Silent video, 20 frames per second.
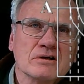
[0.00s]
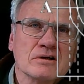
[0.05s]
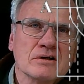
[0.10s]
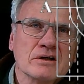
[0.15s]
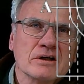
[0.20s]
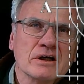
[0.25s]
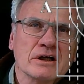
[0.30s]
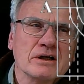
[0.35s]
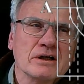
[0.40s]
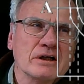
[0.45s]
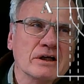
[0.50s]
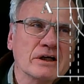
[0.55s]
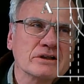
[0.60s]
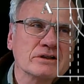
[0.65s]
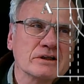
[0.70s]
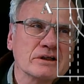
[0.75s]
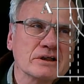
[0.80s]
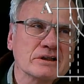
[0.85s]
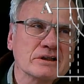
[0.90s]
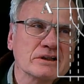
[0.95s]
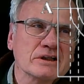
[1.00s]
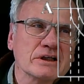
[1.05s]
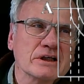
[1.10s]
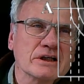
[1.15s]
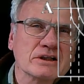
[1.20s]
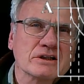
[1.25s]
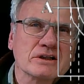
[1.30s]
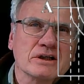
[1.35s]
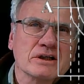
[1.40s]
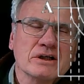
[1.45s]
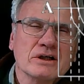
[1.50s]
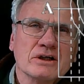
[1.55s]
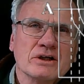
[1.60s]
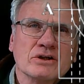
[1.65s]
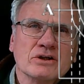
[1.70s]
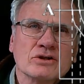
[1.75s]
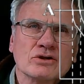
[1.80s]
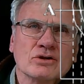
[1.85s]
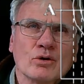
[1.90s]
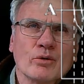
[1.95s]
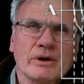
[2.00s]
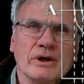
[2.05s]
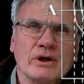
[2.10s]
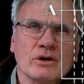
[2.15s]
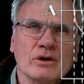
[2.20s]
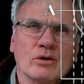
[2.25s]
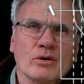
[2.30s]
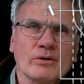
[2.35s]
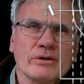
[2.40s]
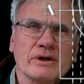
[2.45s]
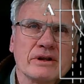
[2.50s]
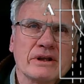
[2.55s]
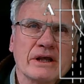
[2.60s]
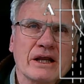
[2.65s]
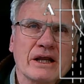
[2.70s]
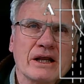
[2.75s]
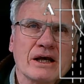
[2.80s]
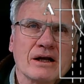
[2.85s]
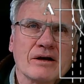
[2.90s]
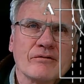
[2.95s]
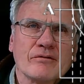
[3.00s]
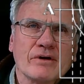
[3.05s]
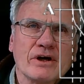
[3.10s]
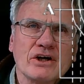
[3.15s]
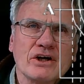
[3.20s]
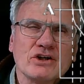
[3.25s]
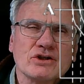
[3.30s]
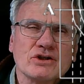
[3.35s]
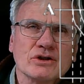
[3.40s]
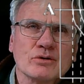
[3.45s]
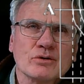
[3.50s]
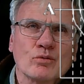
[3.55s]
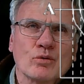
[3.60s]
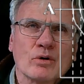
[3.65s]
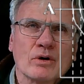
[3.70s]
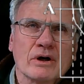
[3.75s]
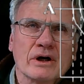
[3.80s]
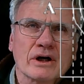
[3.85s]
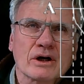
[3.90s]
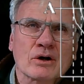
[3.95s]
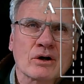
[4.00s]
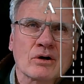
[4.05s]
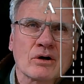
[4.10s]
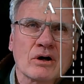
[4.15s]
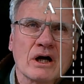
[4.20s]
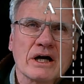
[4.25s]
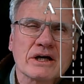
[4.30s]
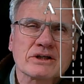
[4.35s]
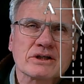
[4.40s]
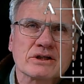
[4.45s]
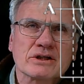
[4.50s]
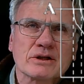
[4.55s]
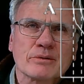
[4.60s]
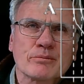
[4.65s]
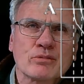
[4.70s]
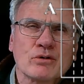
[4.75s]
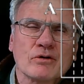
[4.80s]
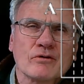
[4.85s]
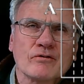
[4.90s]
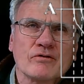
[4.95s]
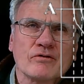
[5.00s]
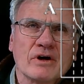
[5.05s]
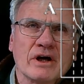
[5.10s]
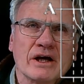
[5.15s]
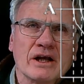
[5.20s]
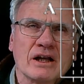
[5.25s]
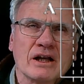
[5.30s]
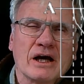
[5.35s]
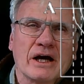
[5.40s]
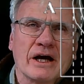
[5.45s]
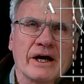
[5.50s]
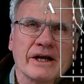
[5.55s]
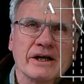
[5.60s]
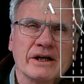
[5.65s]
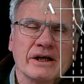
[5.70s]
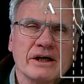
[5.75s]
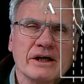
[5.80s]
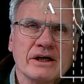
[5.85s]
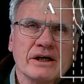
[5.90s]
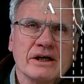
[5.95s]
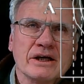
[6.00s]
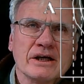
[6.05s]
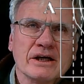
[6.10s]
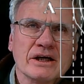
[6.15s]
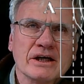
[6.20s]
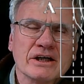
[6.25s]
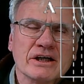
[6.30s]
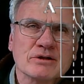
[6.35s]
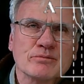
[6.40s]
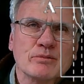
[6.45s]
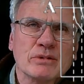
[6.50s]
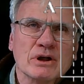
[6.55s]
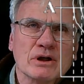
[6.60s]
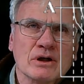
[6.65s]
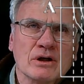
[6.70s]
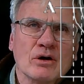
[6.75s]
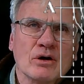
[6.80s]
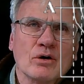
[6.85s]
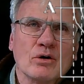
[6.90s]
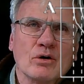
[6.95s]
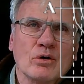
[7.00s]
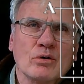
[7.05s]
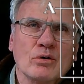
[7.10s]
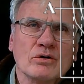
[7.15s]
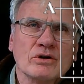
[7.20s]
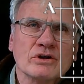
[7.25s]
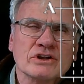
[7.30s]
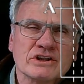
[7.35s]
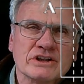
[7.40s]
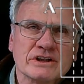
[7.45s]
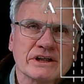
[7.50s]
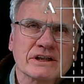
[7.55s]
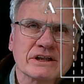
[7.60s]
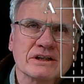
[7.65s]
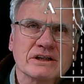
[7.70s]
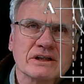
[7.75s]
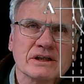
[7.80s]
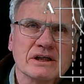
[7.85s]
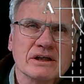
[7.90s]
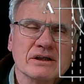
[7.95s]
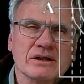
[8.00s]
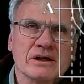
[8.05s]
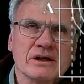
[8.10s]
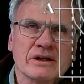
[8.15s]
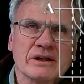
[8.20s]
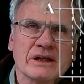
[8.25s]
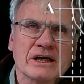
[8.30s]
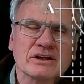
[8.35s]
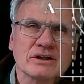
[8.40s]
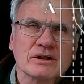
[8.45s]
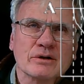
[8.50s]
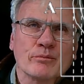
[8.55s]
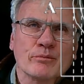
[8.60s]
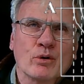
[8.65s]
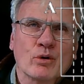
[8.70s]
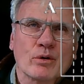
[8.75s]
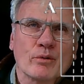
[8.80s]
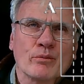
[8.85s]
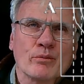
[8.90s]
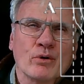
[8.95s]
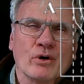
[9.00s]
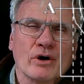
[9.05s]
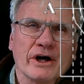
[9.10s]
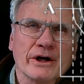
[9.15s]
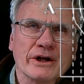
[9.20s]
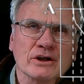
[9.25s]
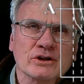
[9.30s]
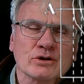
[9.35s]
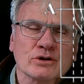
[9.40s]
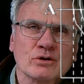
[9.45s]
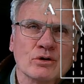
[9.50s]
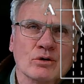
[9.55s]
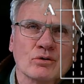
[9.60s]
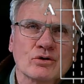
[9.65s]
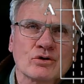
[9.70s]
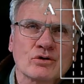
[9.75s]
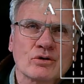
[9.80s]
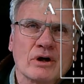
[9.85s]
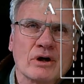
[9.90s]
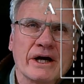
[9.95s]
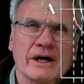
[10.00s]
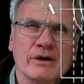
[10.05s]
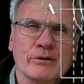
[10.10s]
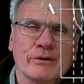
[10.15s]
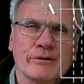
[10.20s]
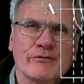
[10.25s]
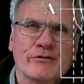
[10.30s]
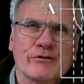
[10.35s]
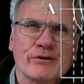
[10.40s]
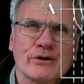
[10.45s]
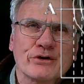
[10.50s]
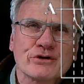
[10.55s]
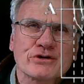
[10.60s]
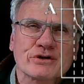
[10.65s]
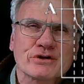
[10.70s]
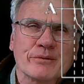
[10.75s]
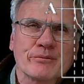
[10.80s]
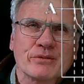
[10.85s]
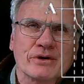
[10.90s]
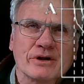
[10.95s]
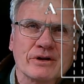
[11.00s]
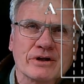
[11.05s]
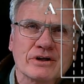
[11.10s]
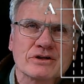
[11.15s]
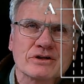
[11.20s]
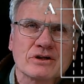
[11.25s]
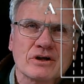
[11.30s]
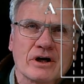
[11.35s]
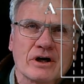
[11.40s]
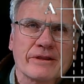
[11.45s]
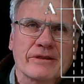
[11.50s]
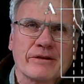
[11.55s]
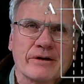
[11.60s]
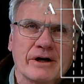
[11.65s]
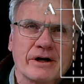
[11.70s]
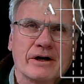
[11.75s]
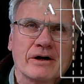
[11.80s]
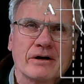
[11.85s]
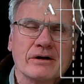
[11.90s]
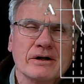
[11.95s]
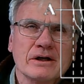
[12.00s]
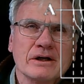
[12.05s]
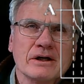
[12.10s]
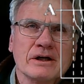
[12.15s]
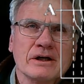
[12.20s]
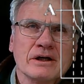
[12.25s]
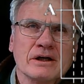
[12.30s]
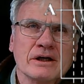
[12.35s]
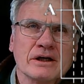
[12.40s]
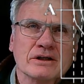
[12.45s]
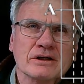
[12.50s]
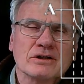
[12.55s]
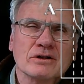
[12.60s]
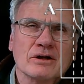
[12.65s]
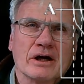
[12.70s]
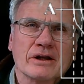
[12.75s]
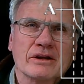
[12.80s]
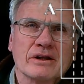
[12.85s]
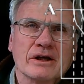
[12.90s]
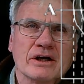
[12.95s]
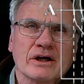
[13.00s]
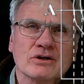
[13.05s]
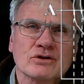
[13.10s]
It doesn't exist. So we know that that elevation where it crosses the profile line is below 60, and that's an important point. So don't try to infer something that's not there. It's not there.